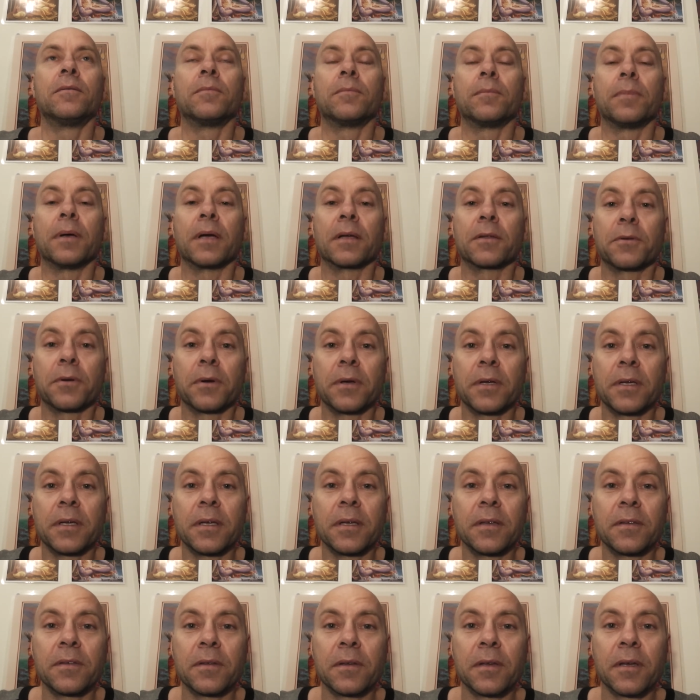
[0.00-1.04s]
About three
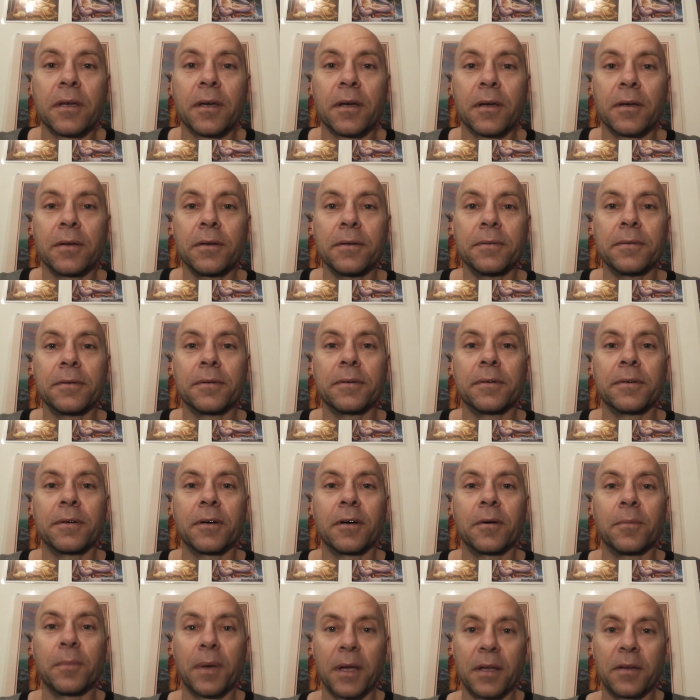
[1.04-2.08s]
years ago,
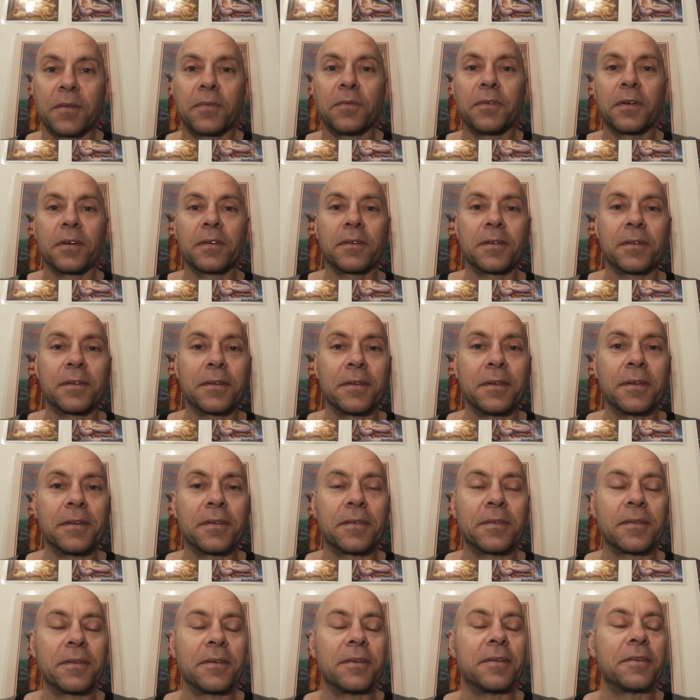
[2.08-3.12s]
I manifested
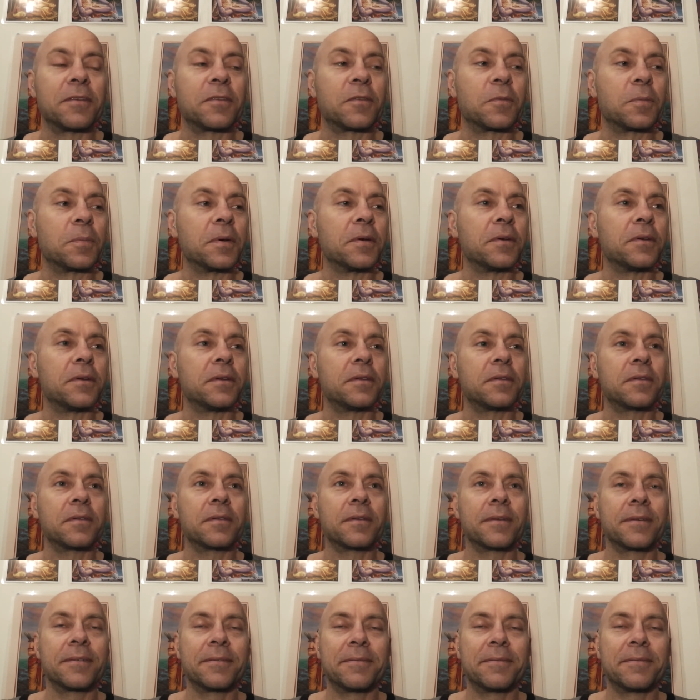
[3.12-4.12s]
this experience